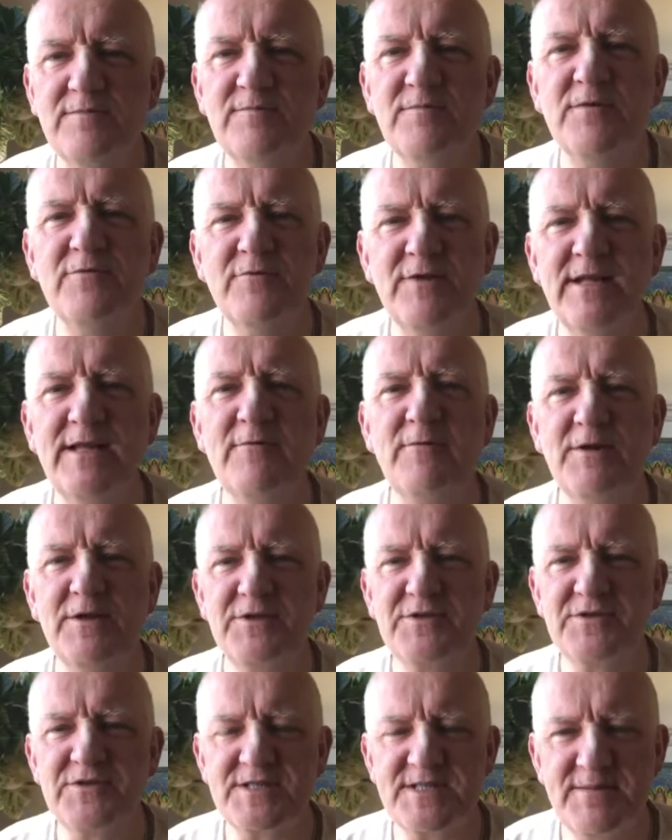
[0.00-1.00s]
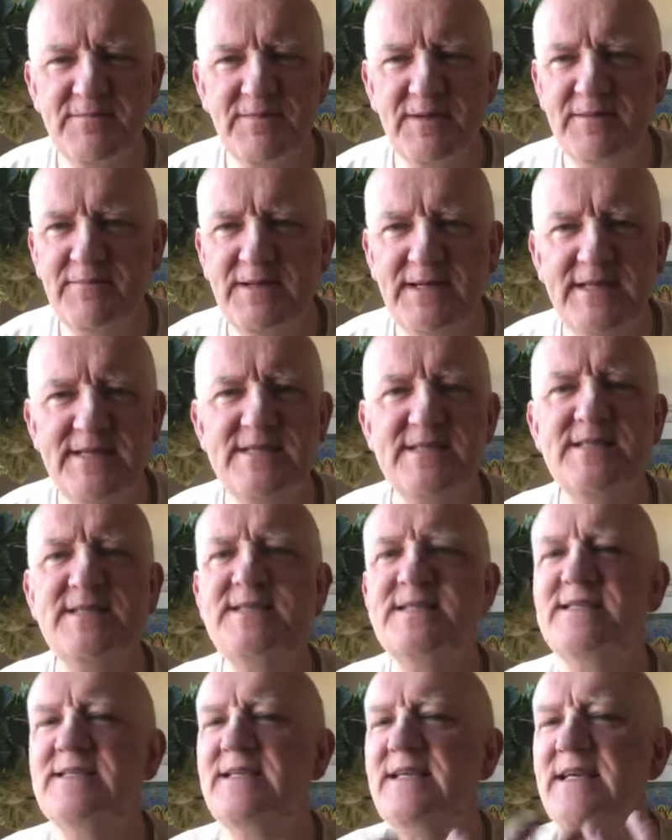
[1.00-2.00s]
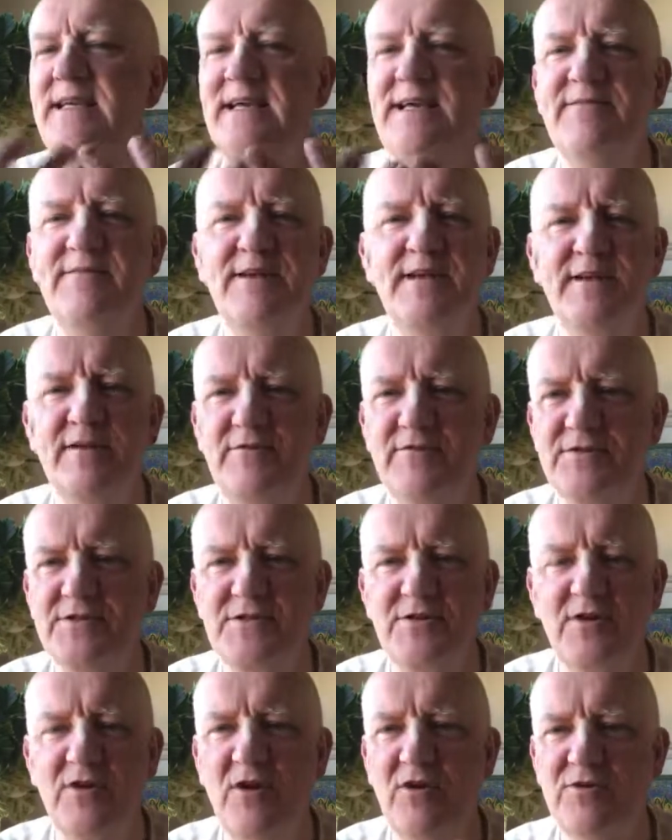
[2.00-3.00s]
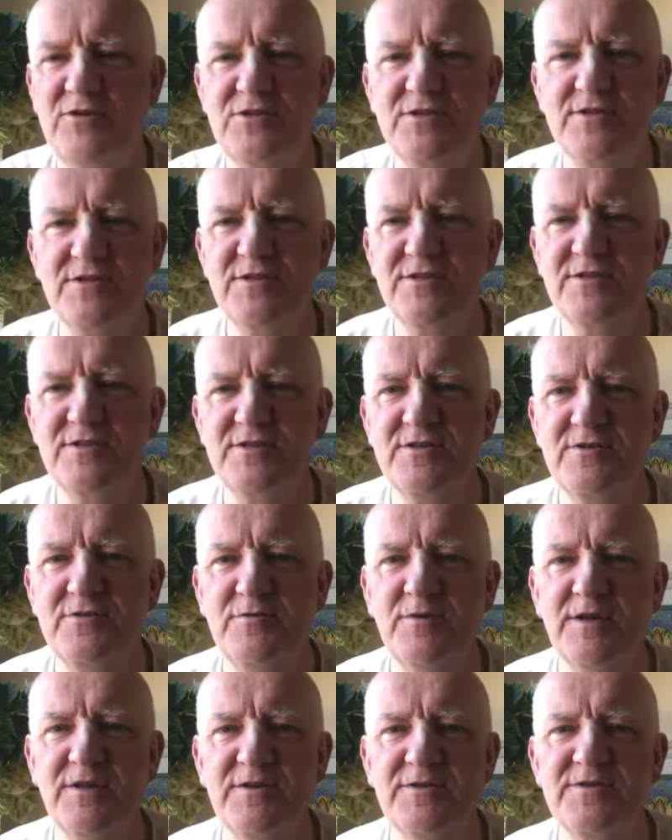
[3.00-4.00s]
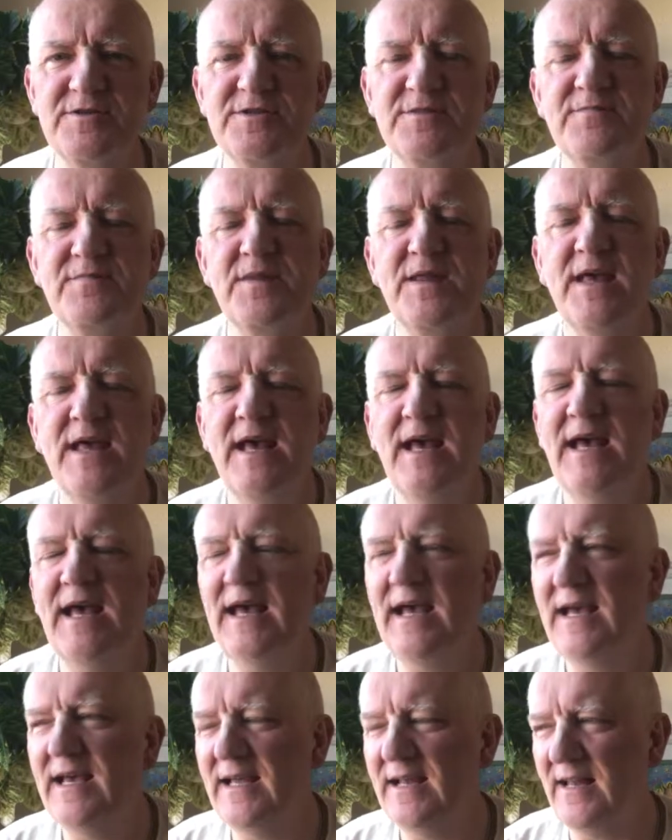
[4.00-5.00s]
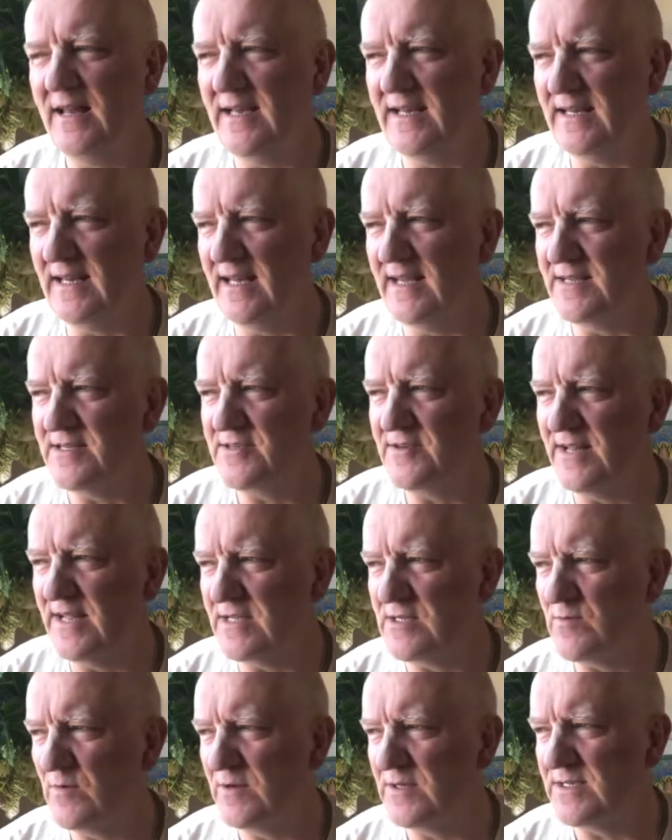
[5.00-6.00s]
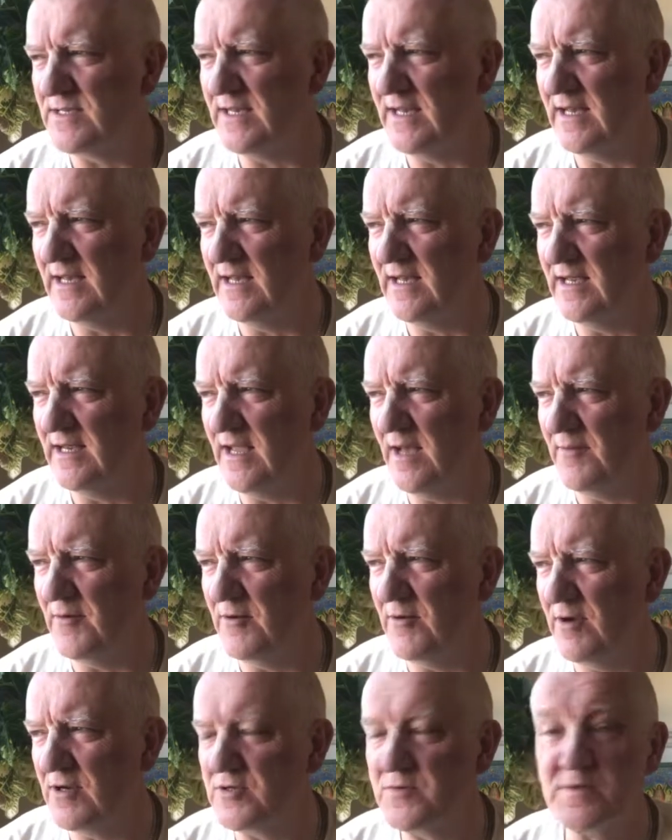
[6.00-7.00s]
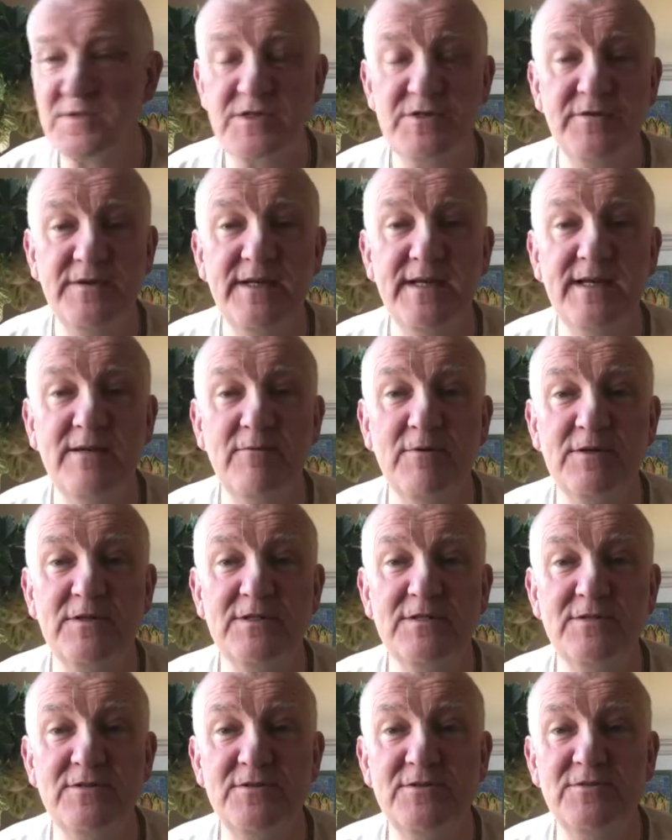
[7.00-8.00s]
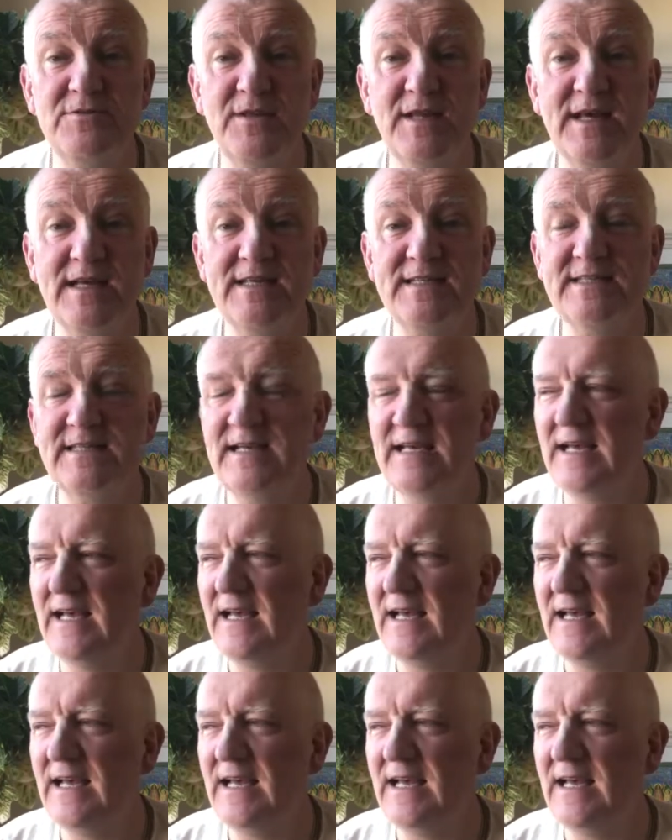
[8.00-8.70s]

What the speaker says: But really what it just simply means is giving Krishna consciousness to others like that. So that's what Yamaraj was doing. He wanted to do that.